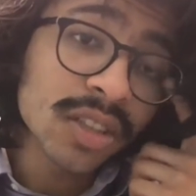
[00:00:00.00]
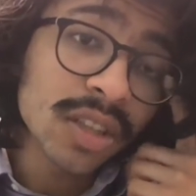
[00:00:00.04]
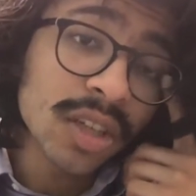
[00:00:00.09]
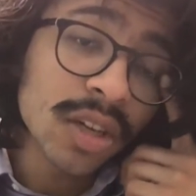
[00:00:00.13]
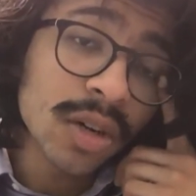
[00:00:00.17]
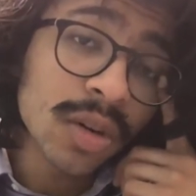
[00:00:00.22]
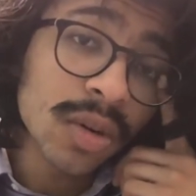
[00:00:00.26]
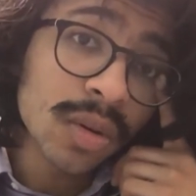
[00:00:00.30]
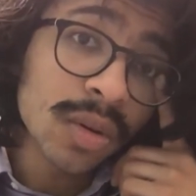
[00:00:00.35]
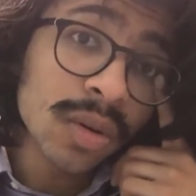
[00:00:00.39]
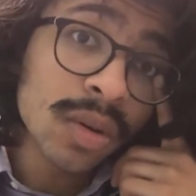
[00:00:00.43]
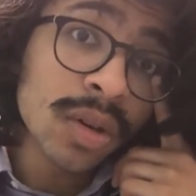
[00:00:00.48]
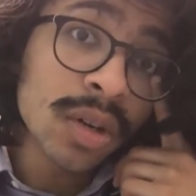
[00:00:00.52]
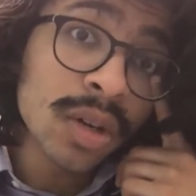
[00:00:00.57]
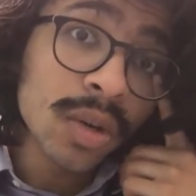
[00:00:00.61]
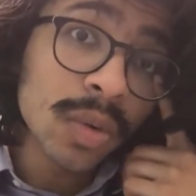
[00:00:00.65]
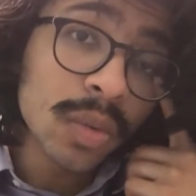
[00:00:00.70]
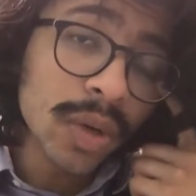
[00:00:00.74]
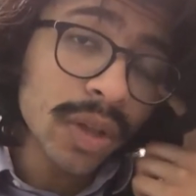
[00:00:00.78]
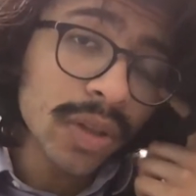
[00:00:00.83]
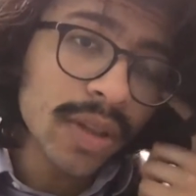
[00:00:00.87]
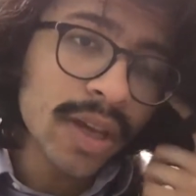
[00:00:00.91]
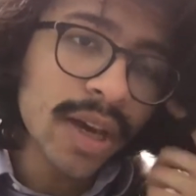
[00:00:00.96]
And so
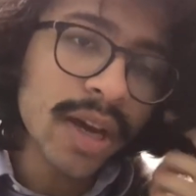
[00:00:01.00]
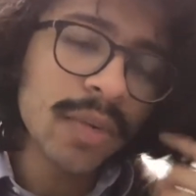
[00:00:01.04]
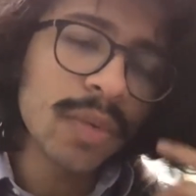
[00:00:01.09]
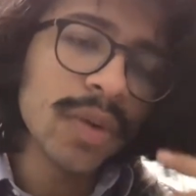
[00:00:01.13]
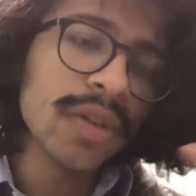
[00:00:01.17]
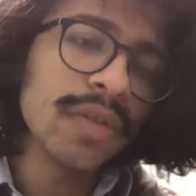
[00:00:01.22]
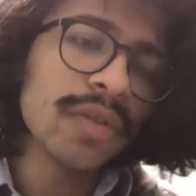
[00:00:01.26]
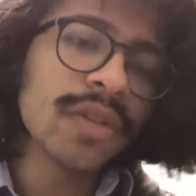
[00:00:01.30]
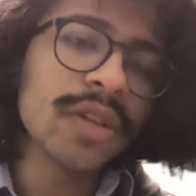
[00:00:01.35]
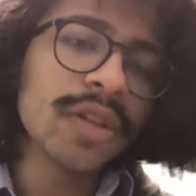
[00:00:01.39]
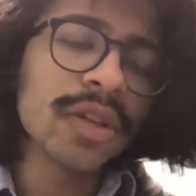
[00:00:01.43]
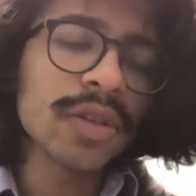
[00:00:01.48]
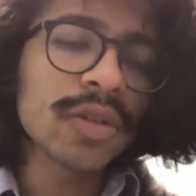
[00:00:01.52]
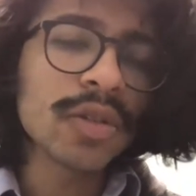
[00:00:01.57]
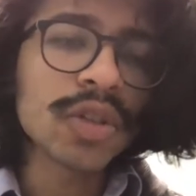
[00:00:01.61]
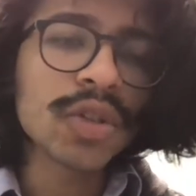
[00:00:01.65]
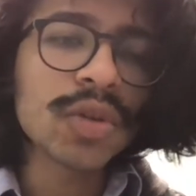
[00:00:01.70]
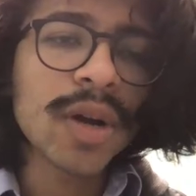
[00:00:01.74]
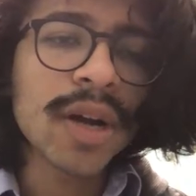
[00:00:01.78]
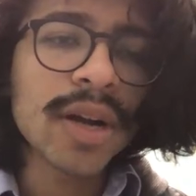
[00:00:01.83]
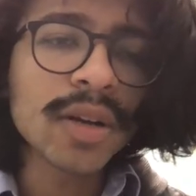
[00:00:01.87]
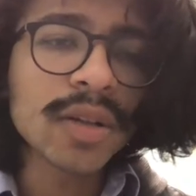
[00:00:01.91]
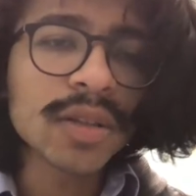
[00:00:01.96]
with that, we have
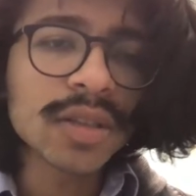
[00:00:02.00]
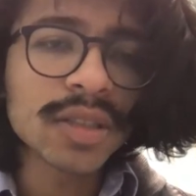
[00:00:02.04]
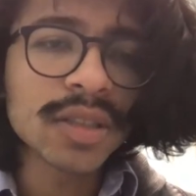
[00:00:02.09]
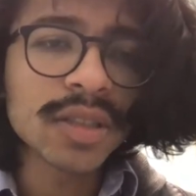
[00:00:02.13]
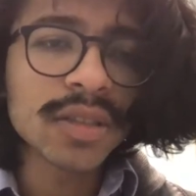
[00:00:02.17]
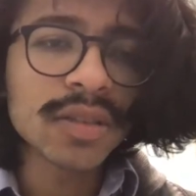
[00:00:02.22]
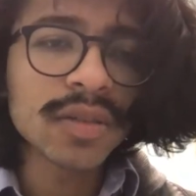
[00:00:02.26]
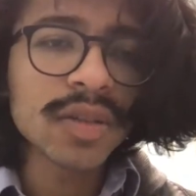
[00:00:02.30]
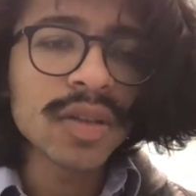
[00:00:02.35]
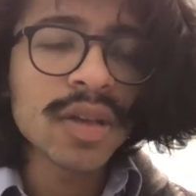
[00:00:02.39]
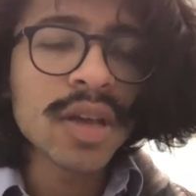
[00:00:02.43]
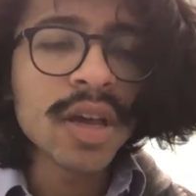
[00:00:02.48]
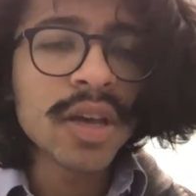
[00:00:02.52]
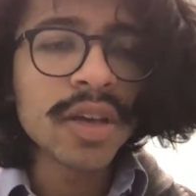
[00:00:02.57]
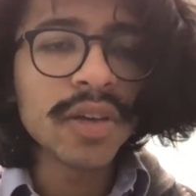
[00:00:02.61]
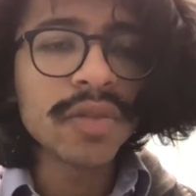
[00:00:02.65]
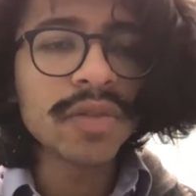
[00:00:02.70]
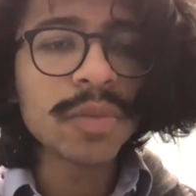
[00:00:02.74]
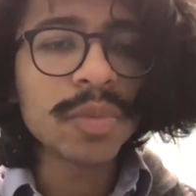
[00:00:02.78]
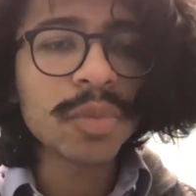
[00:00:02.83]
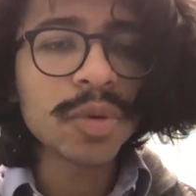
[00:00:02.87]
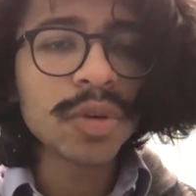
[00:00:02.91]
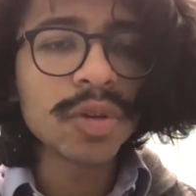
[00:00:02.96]
clinical trials and
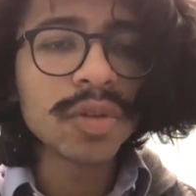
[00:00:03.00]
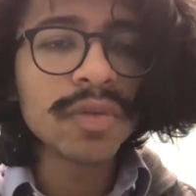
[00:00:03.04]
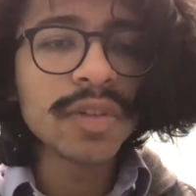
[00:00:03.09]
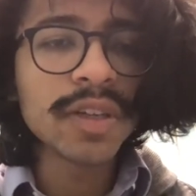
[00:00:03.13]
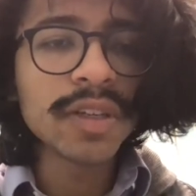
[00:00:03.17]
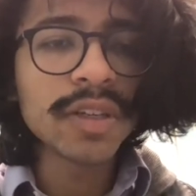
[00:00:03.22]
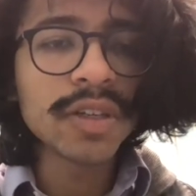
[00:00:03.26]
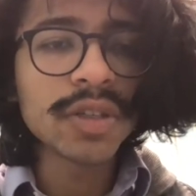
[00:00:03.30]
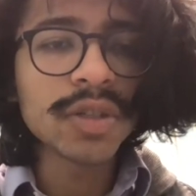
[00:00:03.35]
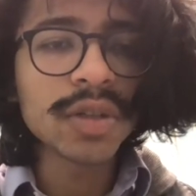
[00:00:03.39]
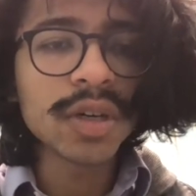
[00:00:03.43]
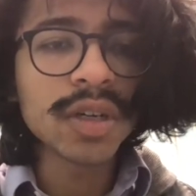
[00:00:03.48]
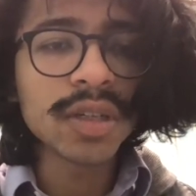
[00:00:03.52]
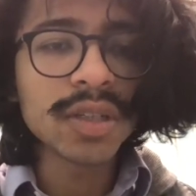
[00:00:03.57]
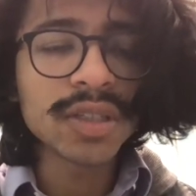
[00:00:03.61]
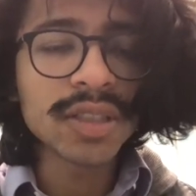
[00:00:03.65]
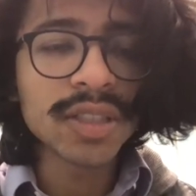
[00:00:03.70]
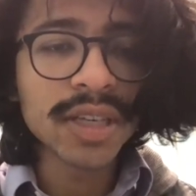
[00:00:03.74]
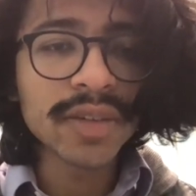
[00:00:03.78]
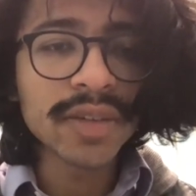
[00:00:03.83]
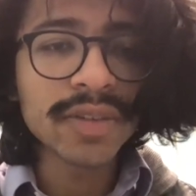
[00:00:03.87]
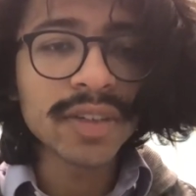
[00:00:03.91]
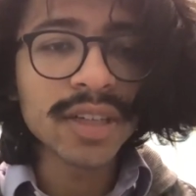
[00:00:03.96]
to prove that your drug
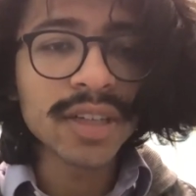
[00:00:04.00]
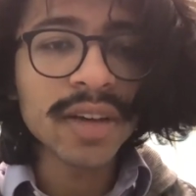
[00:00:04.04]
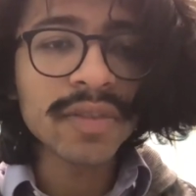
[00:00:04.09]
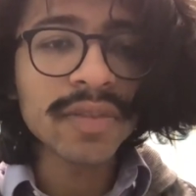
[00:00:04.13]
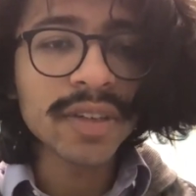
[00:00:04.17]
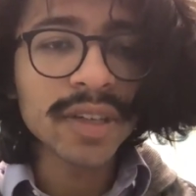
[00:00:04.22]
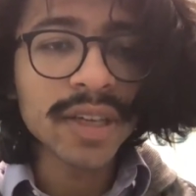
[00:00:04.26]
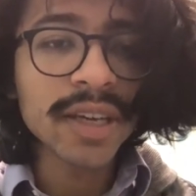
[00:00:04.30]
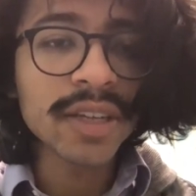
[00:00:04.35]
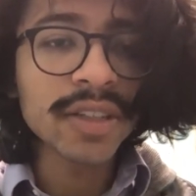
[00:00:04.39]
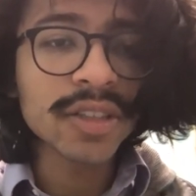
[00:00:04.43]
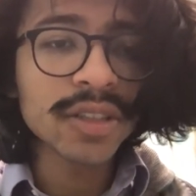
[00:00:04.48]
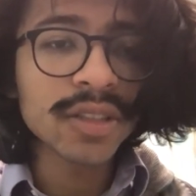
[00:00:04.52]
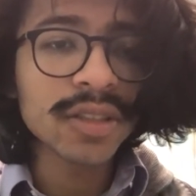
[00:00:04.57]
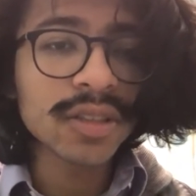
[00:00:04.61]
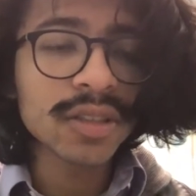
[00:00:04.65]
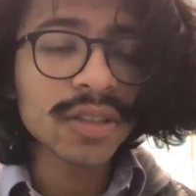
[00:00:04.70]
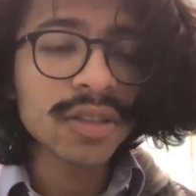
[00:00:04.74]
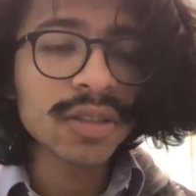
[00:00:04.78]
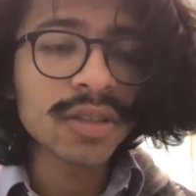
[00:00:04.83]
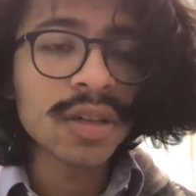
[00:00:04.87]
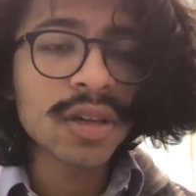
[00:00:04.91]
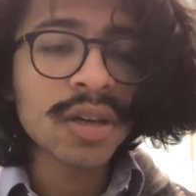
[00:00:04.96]
is safe and
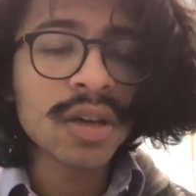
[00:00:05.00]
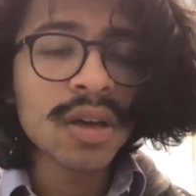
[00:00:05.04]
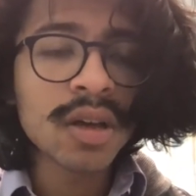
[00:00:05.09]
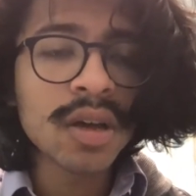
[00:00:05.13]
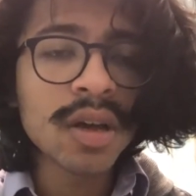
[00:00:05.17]
efficacious.